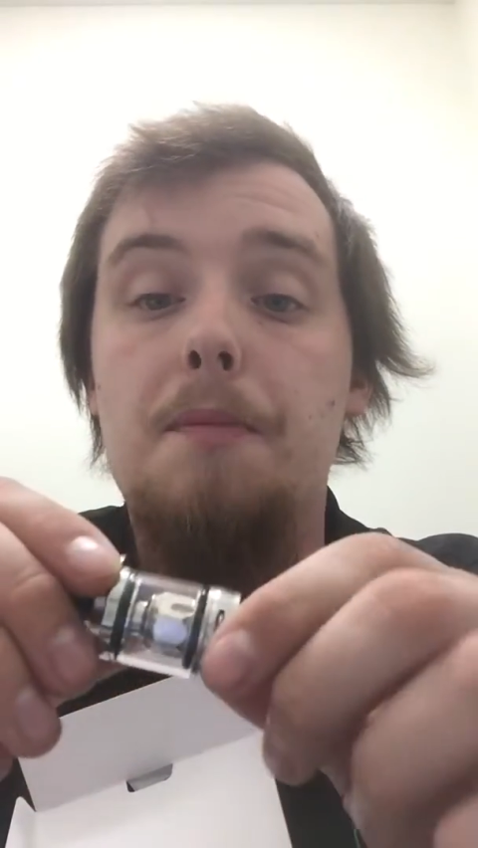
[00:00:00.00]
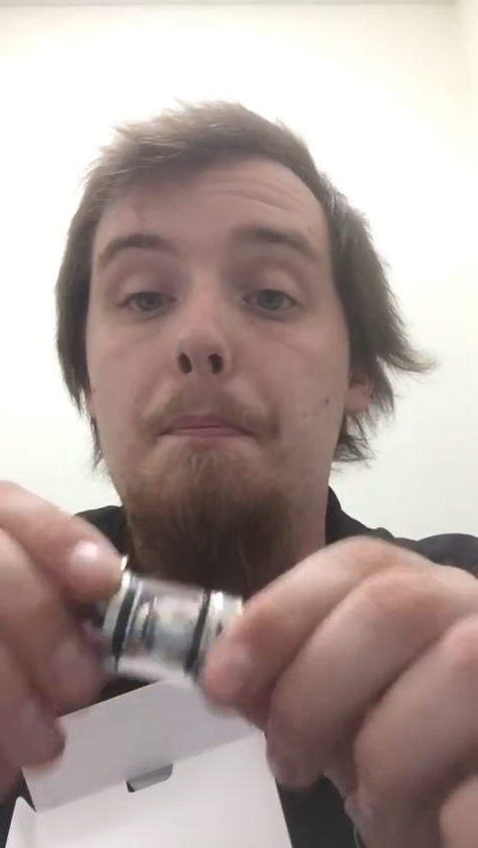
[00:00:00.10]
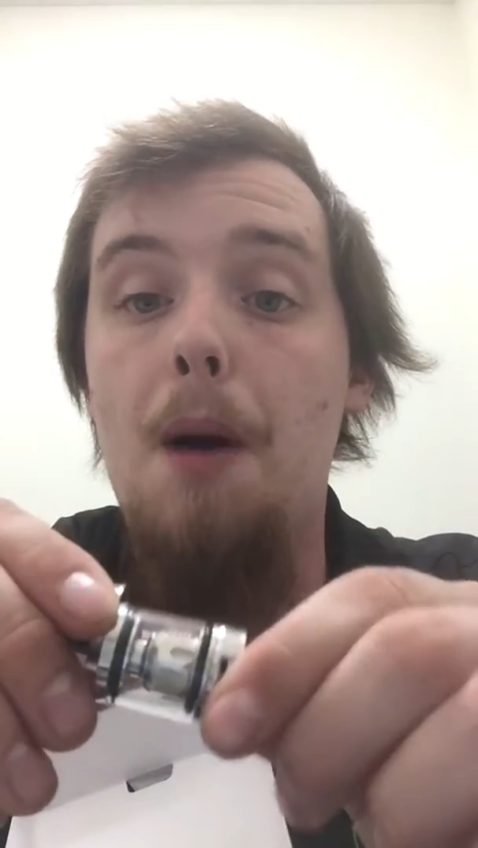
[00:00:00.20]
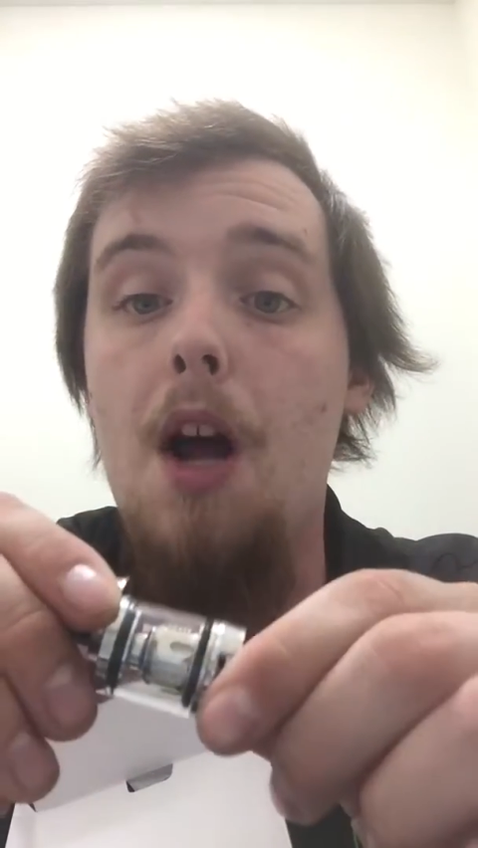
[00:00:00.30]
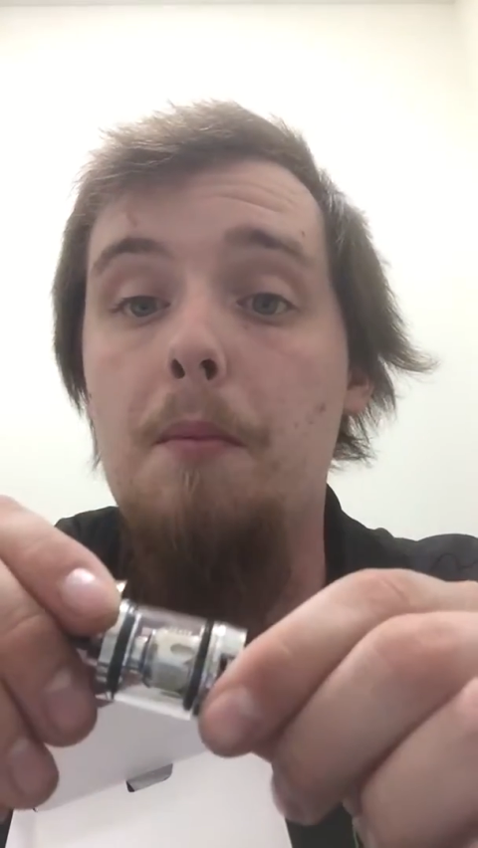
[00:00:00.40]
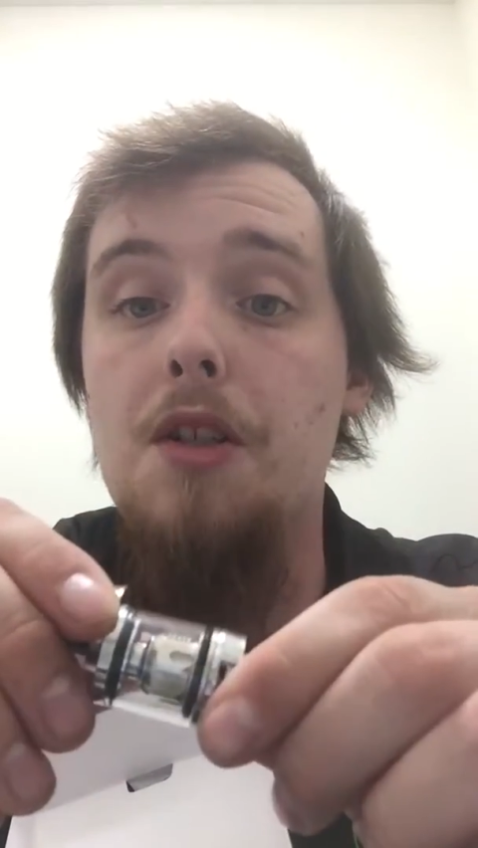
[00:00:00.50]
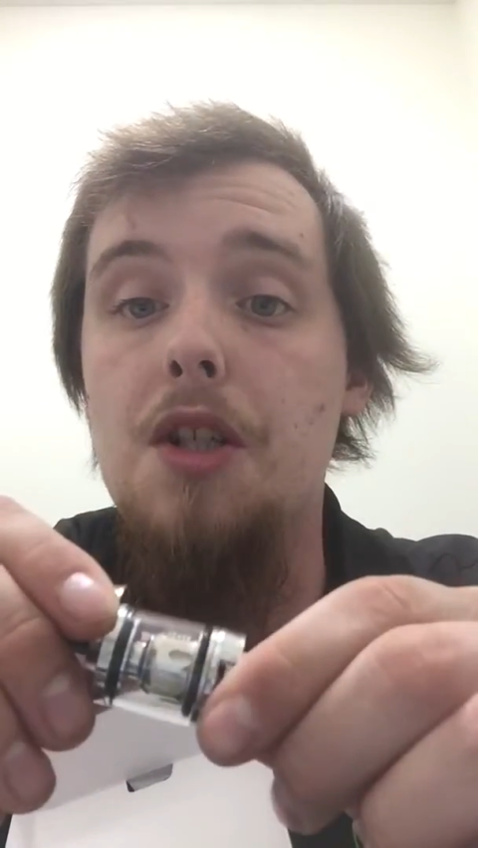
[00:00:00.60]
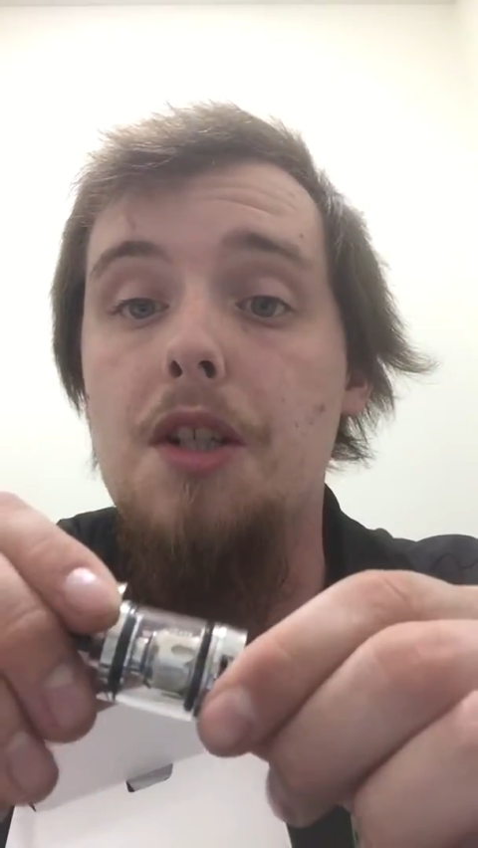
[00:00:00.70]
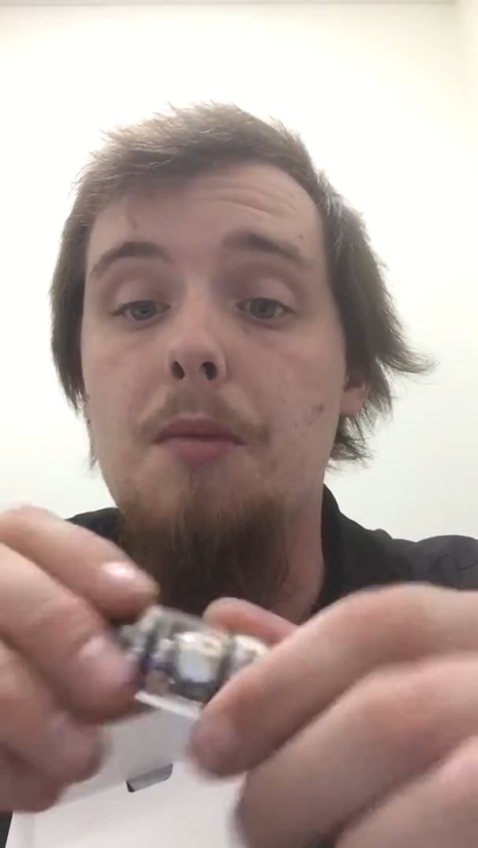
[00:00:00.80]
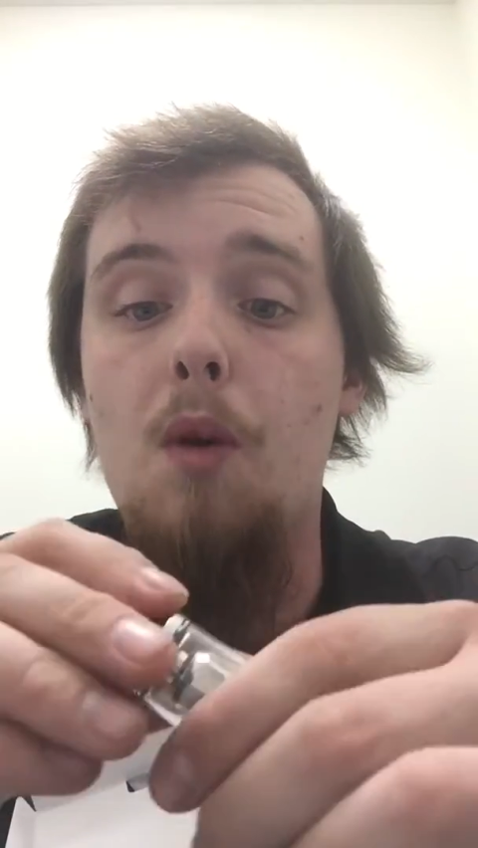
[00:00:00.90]
bottom
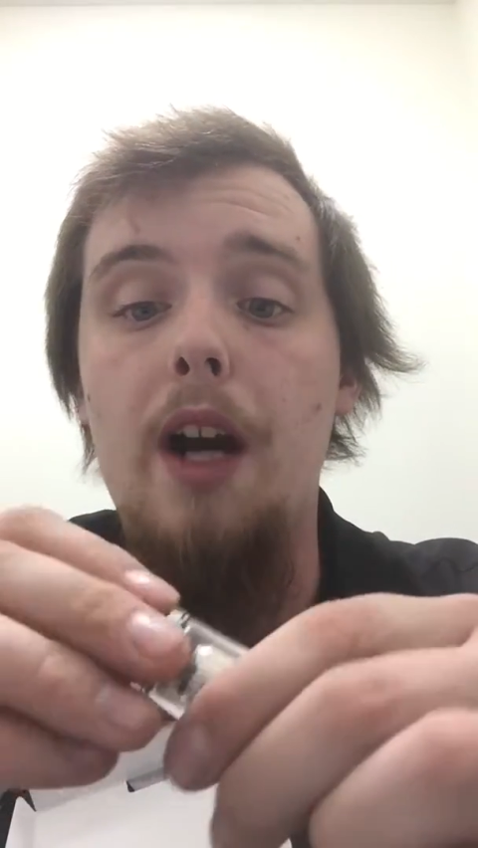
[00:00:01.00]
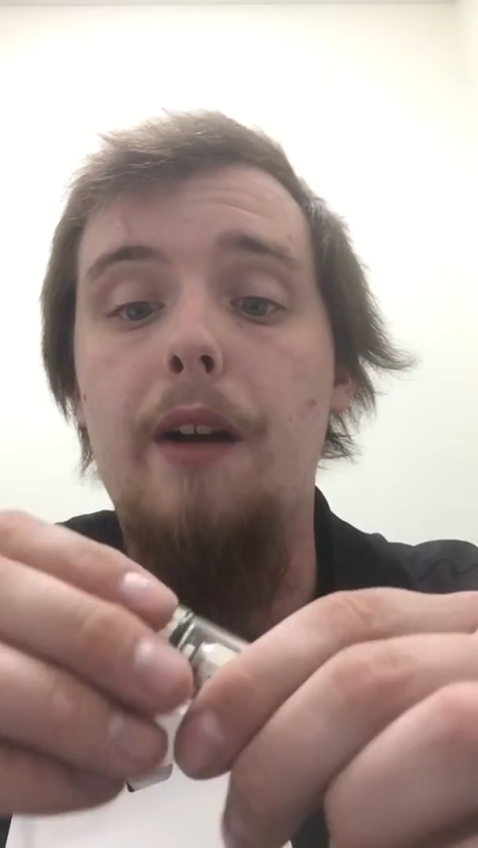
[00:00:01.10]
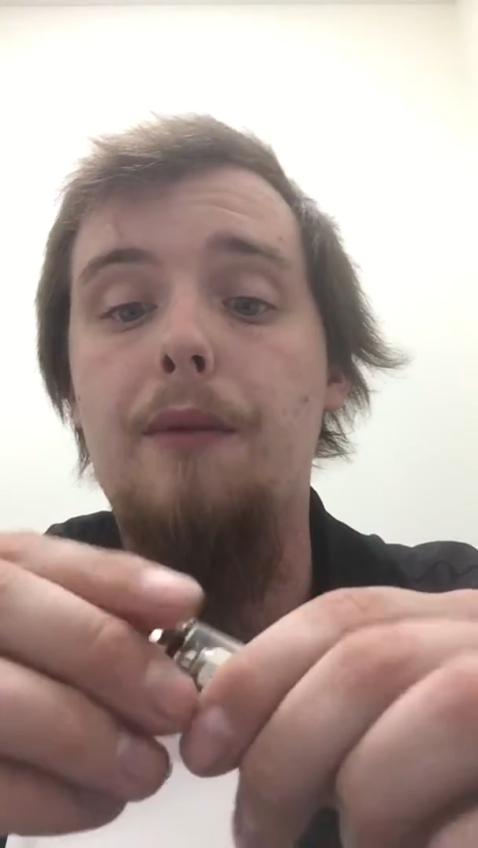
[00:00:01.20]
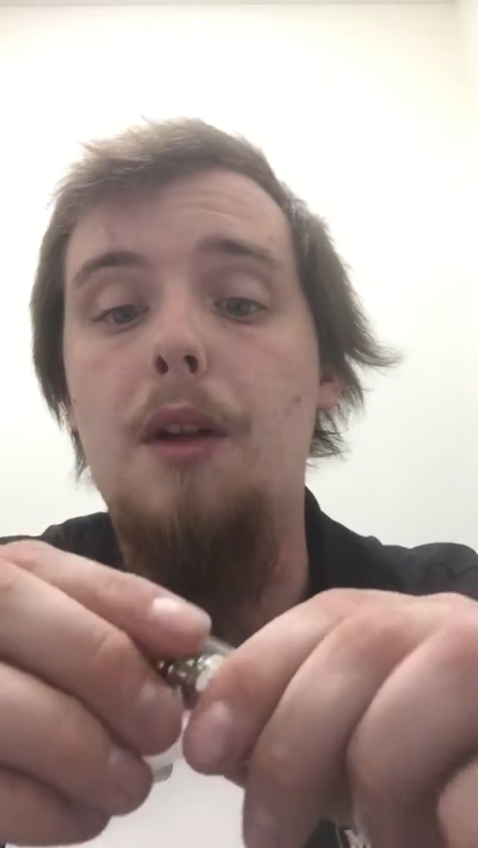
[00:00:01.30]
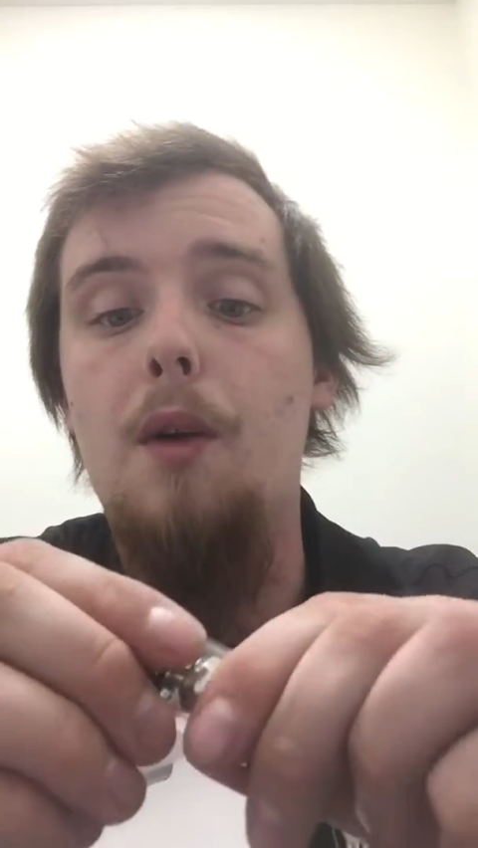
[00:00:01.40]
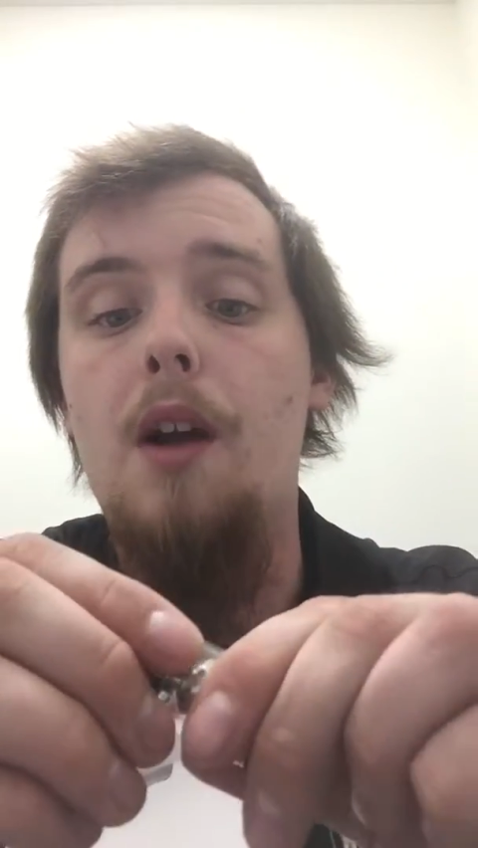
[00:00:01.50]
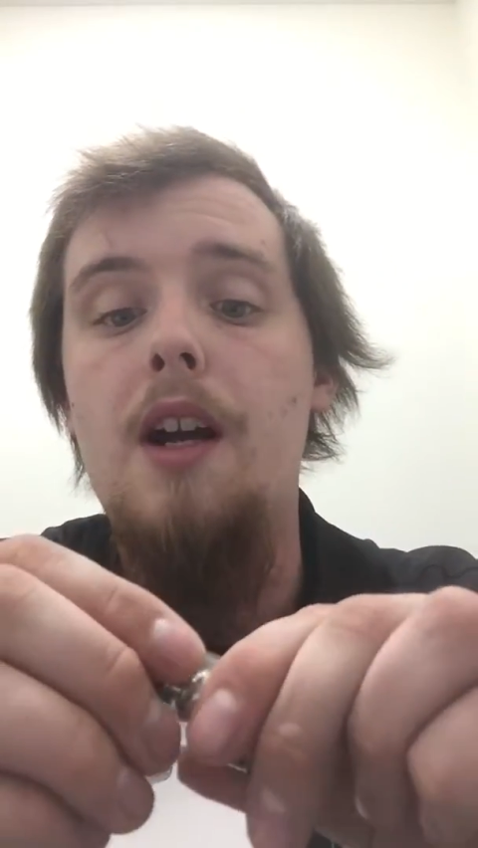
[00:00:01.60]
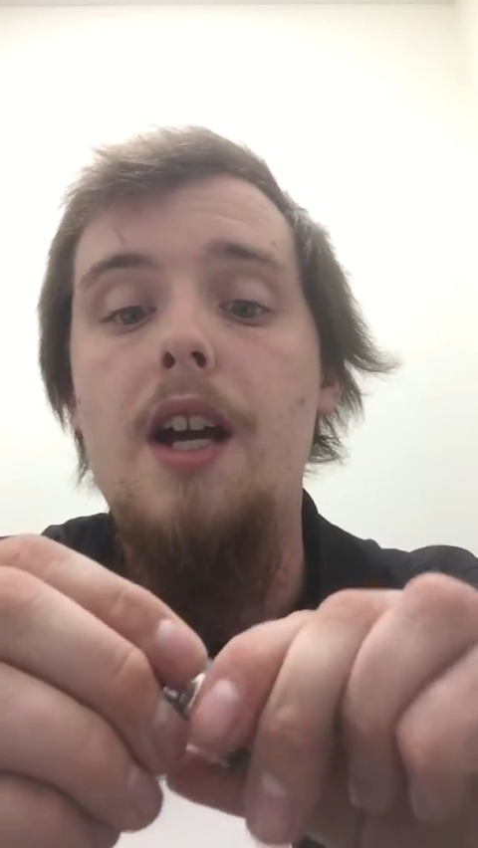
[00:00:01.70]
adjustable airflow.